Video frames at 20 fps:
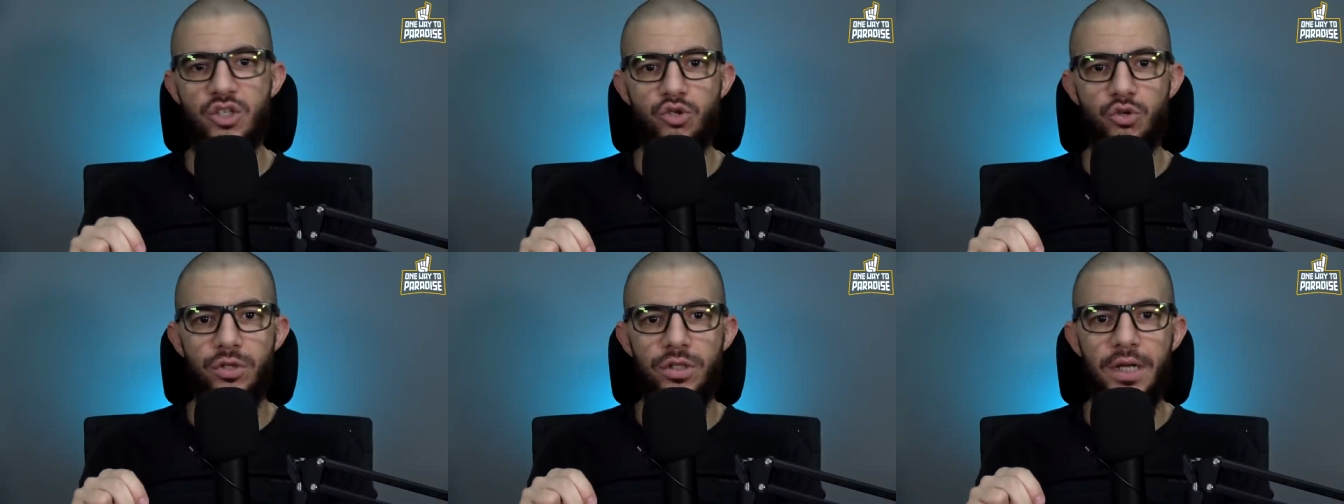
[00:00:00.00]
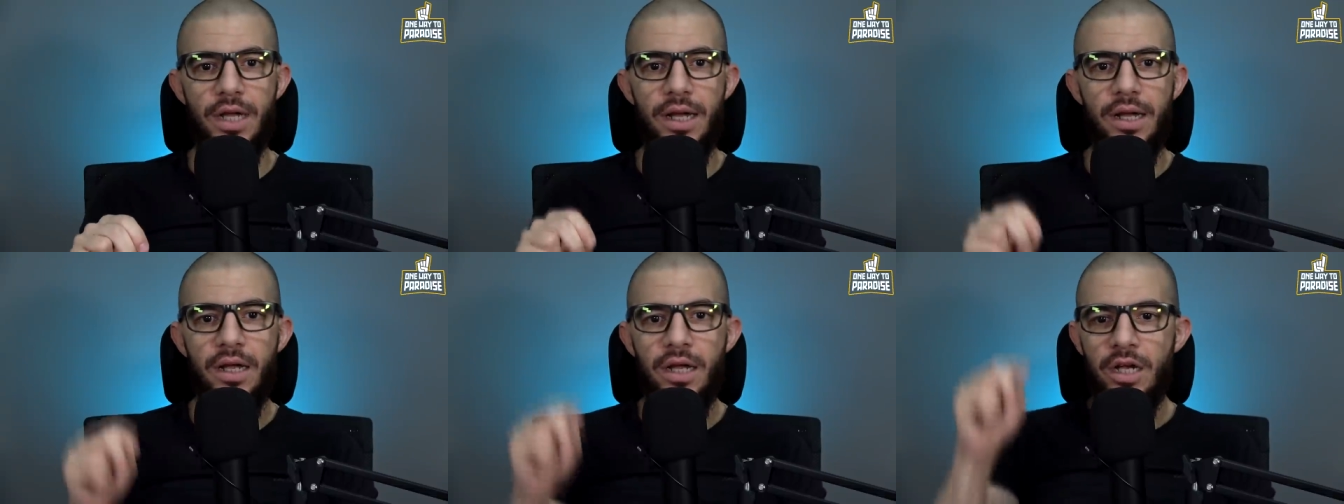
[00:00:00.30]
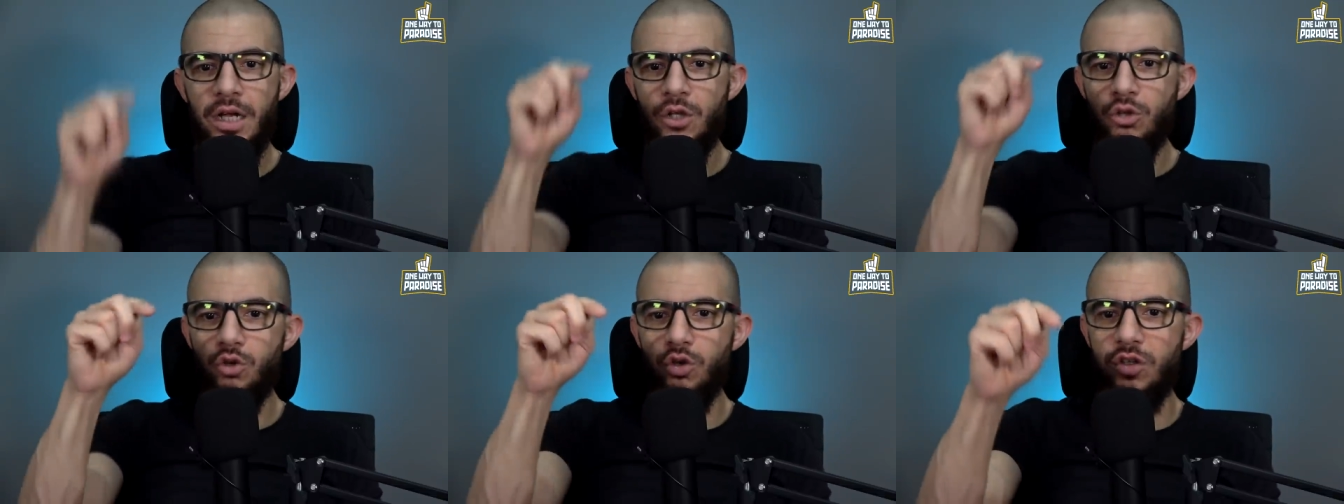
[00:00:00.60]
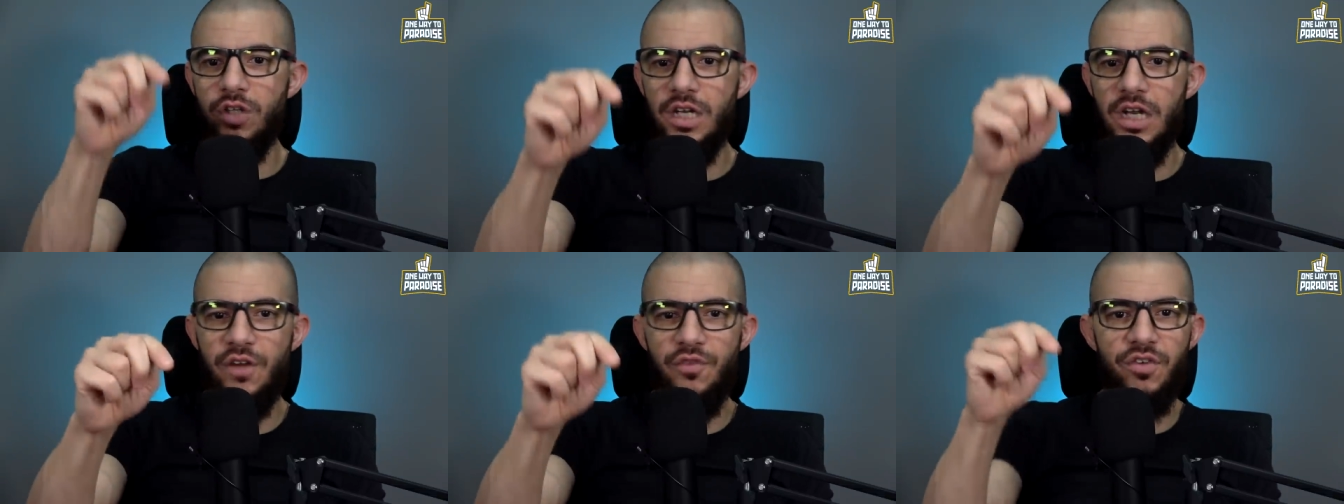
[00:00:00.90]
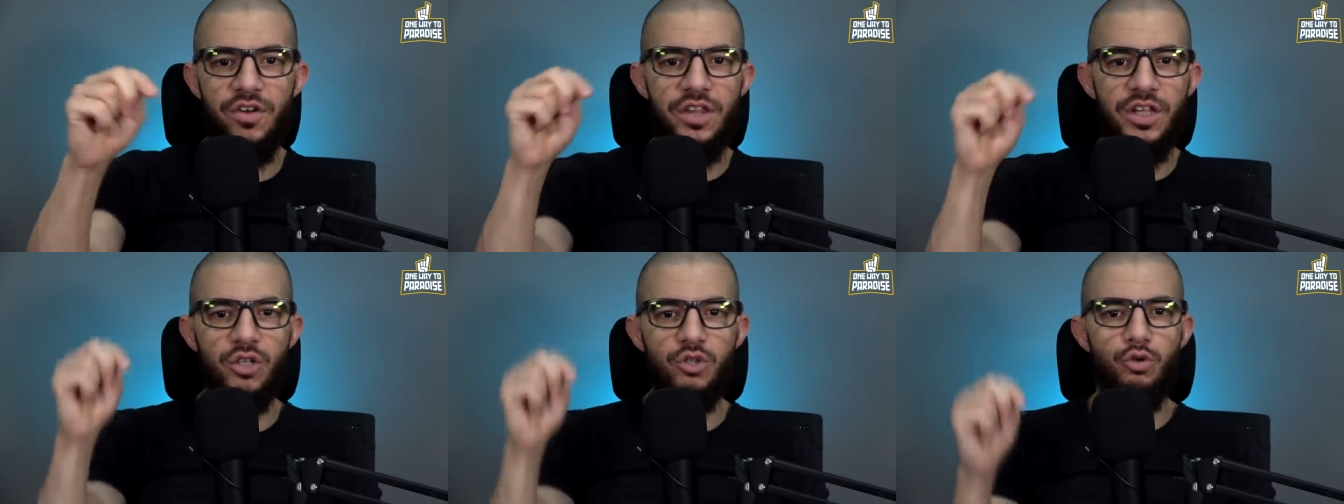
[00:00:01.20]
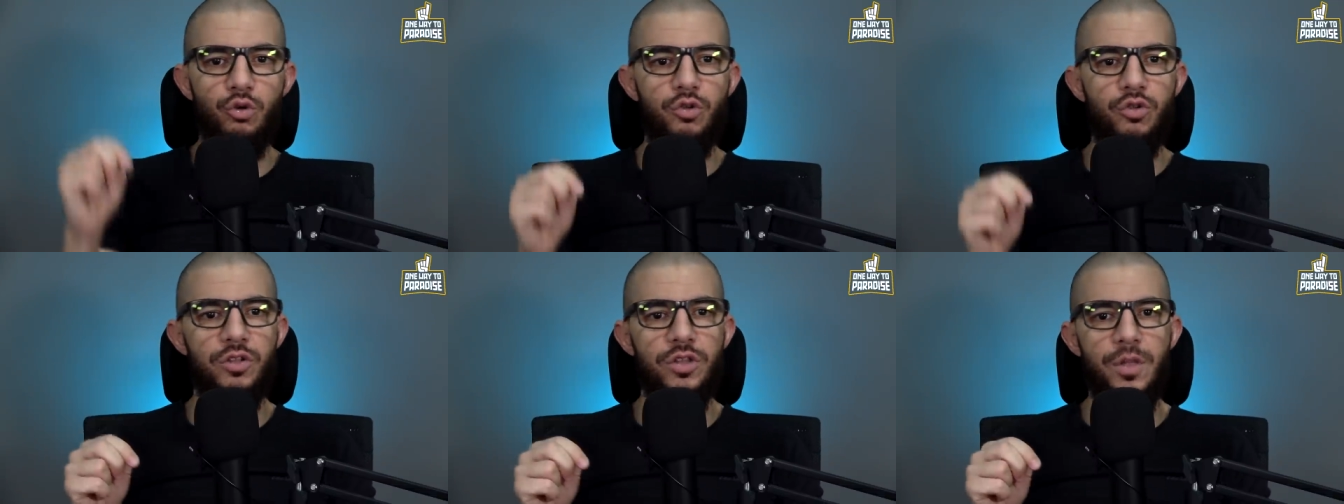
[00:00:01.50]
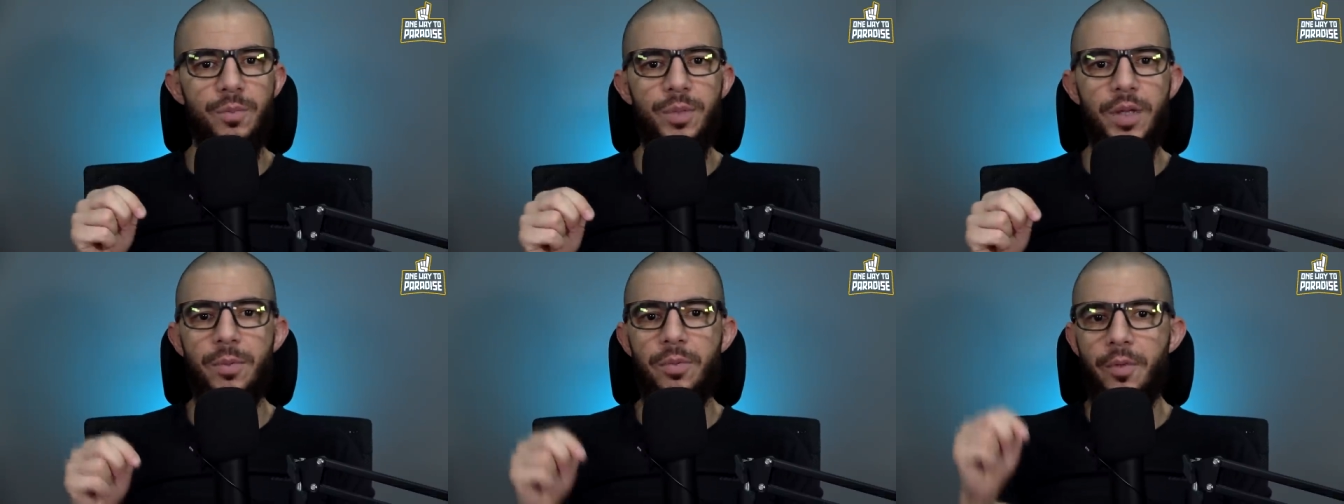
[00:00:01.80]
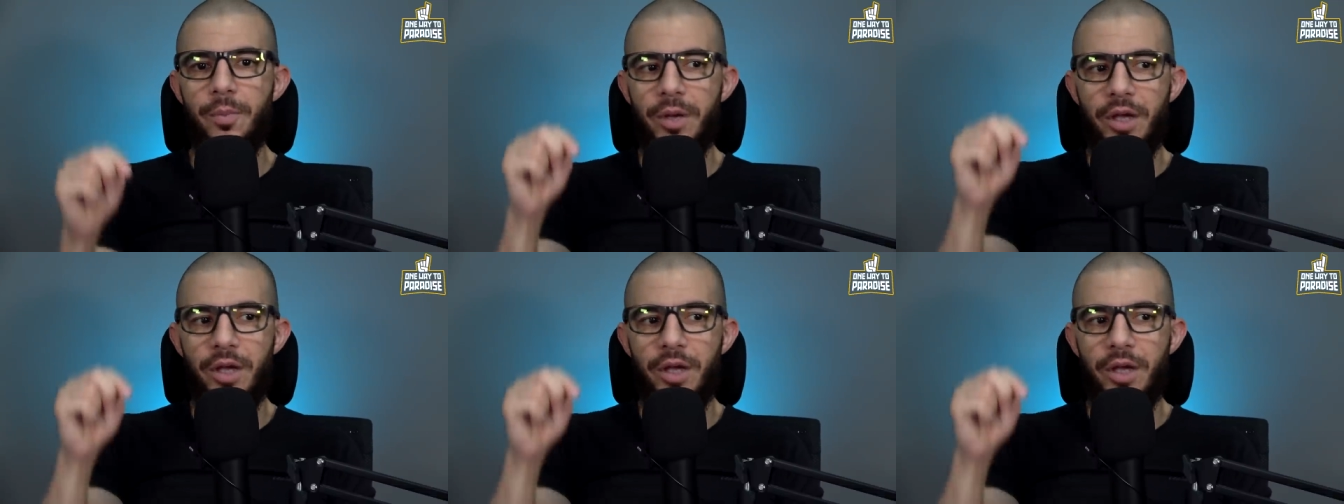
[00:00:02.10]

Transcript: Sunnah to deliver the truth to the people.